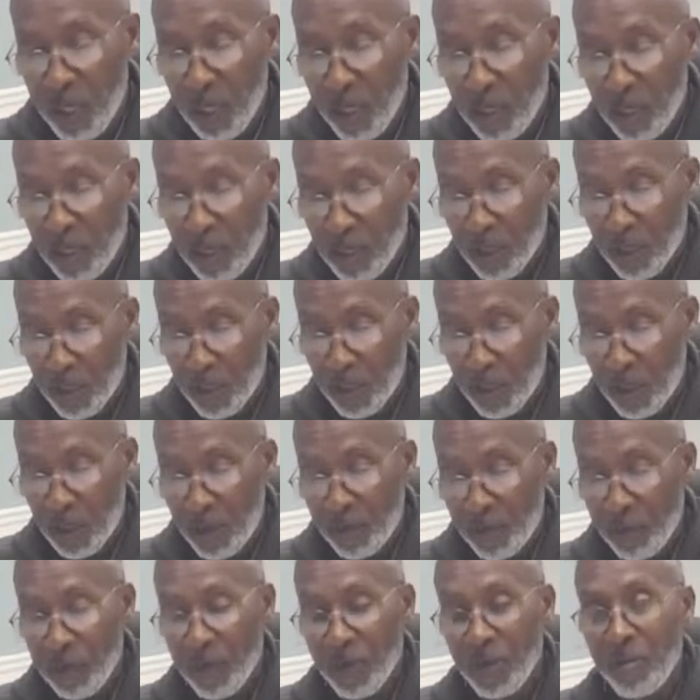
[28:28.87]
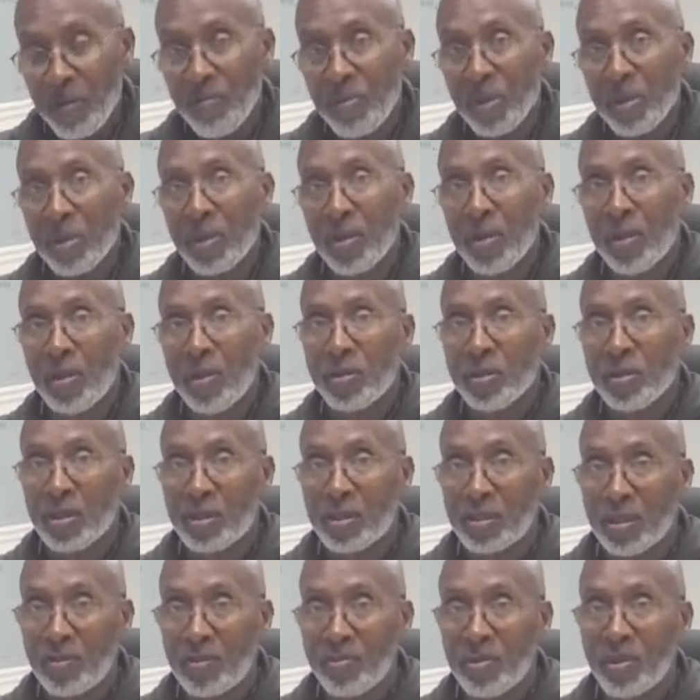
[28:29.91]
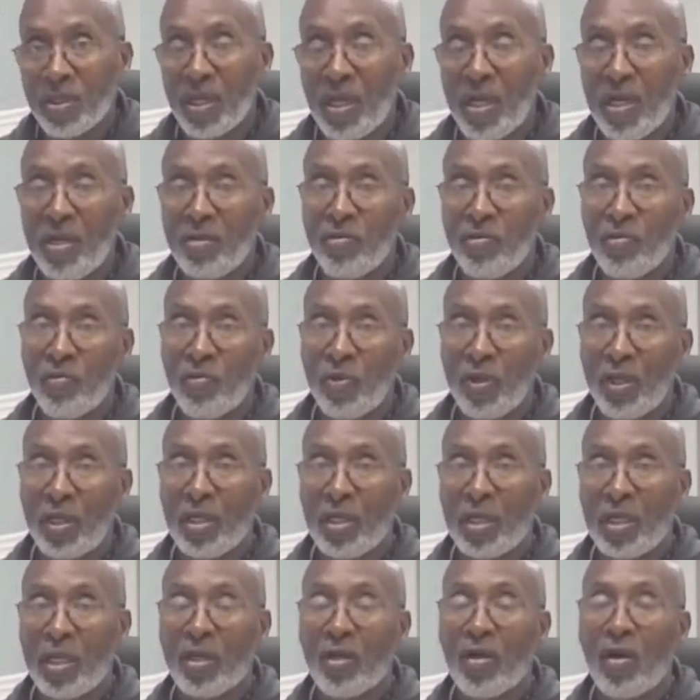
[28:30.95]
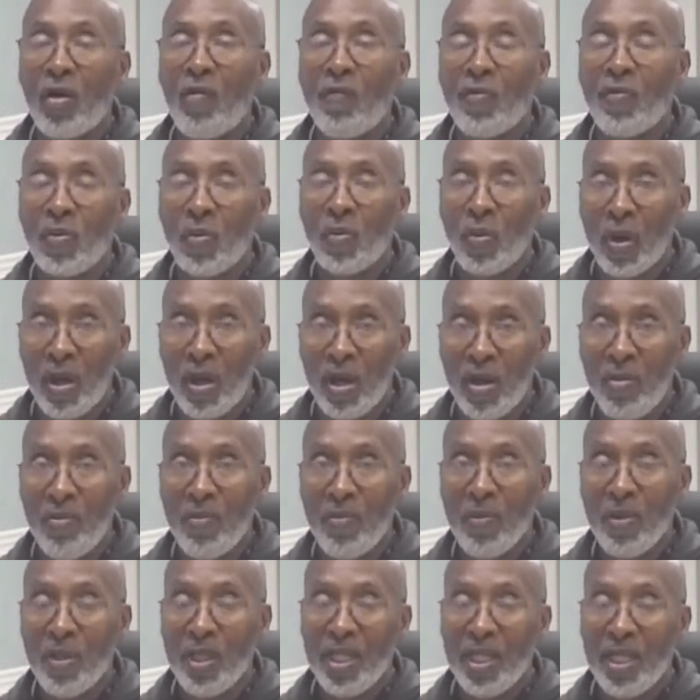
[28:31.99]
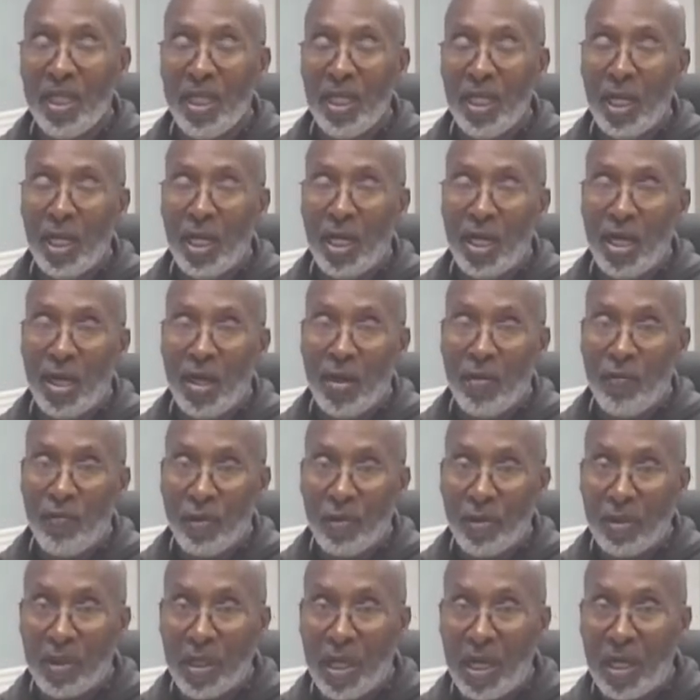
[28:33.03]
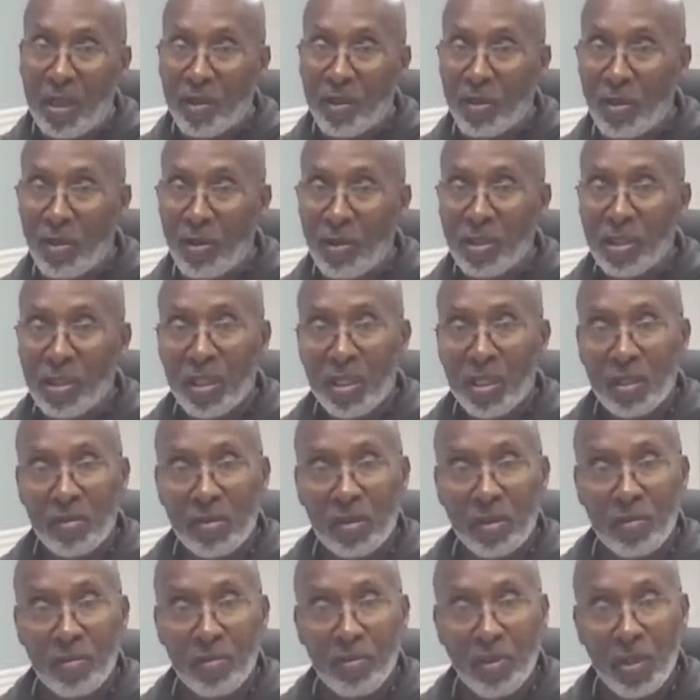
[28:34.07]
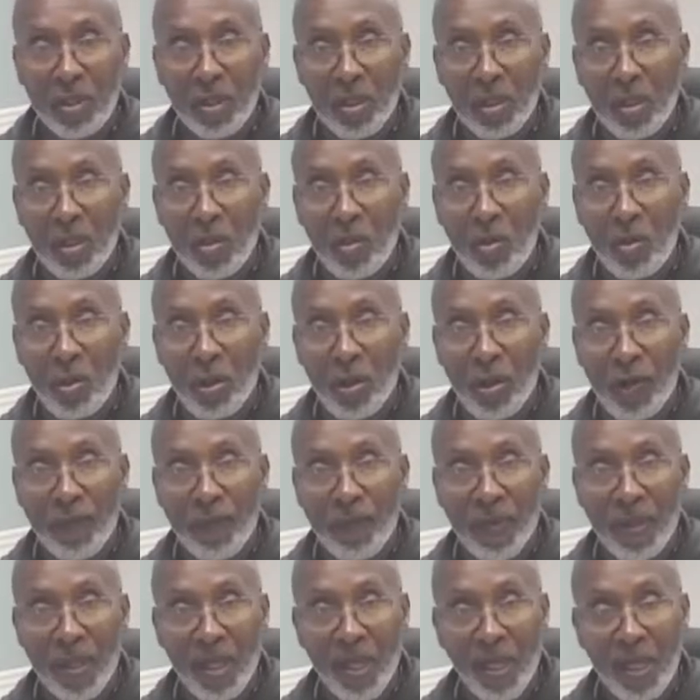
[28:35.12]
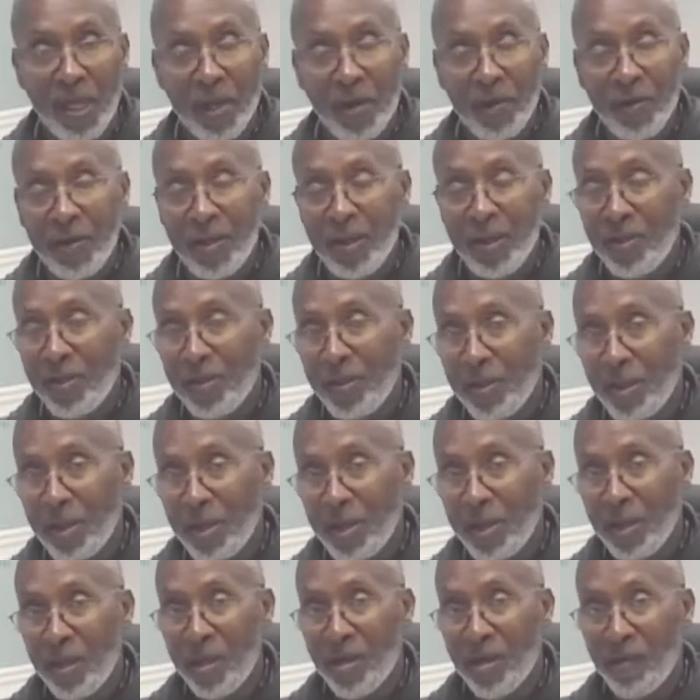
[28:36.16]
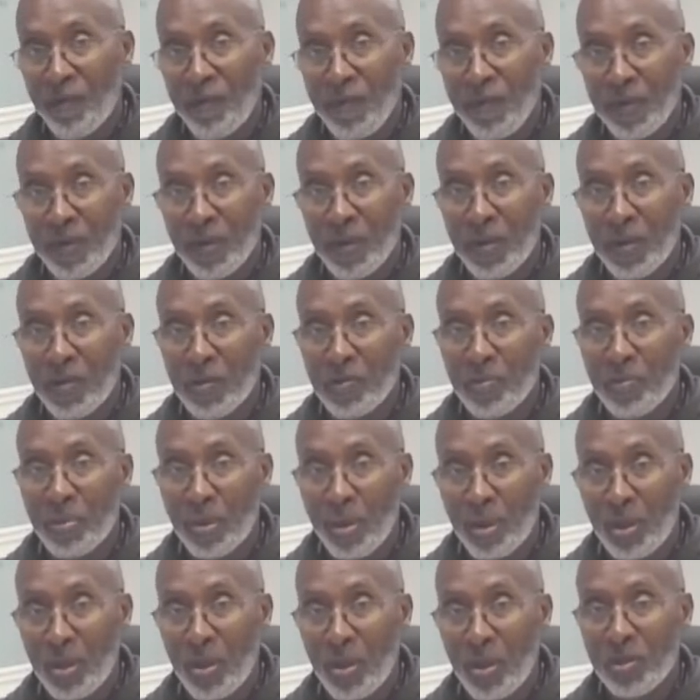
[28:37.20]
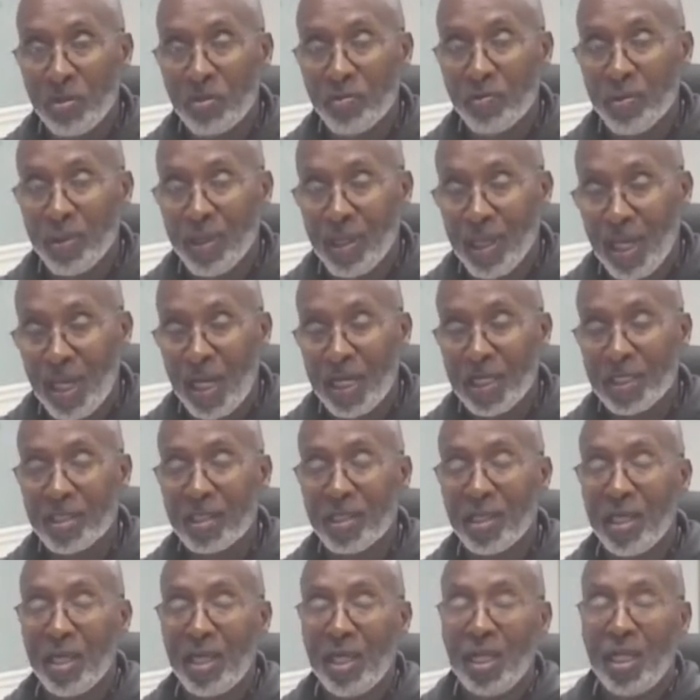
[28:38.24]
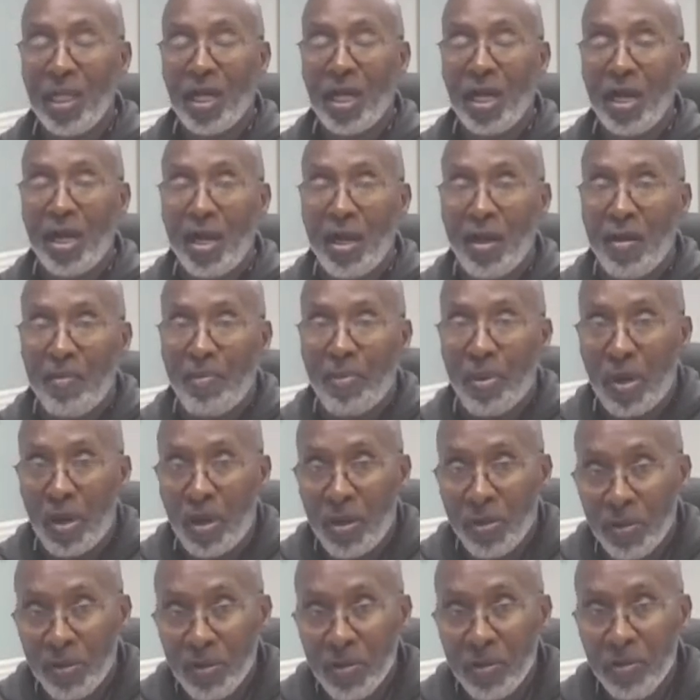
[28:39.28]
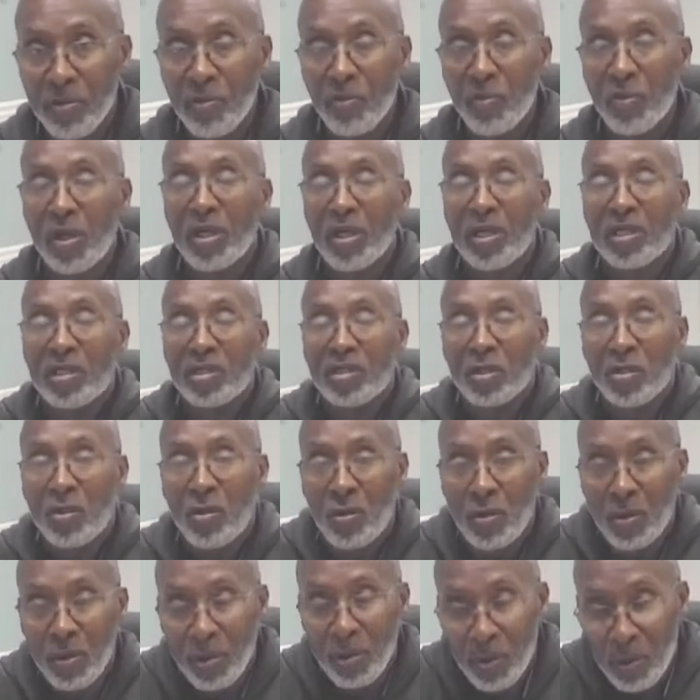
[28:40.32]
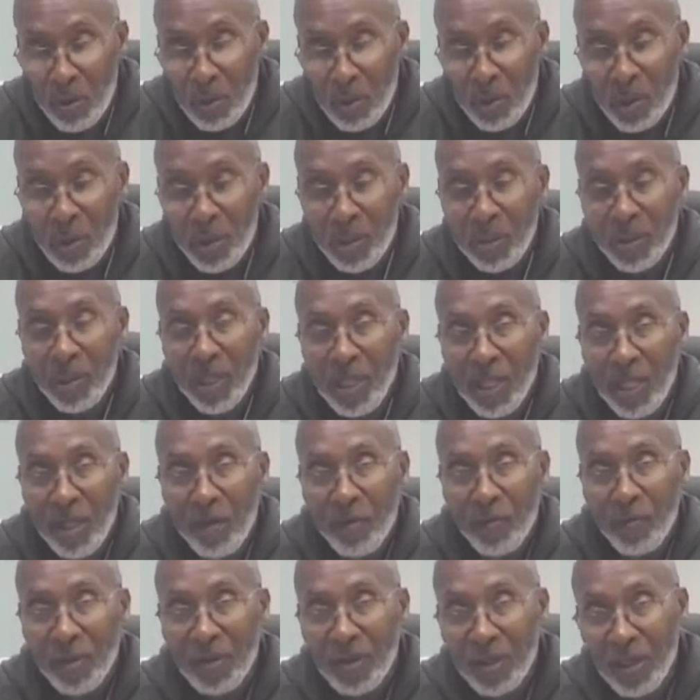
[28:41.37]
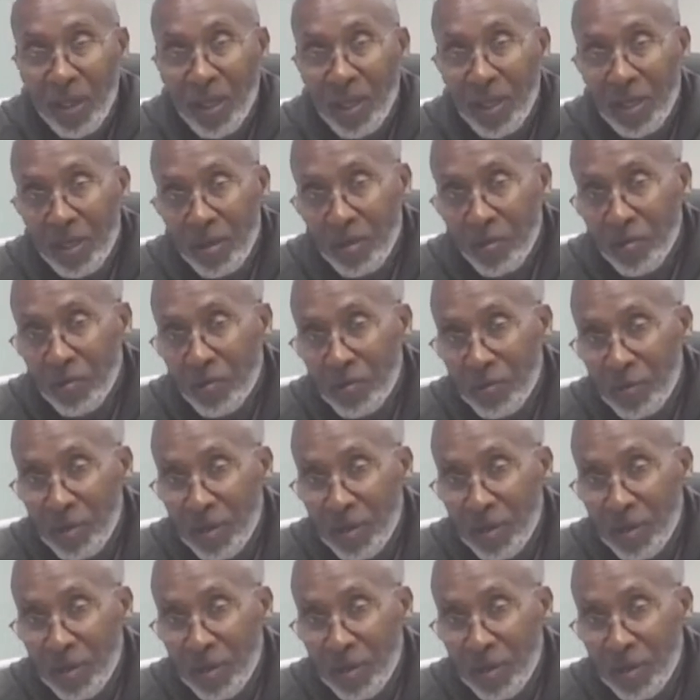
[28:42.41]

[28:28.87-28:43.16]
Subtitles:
learn them, because sometimes we can get overwhelmed and our thoughts can be going here and there if we don't pause, relax, and ponder what is going on within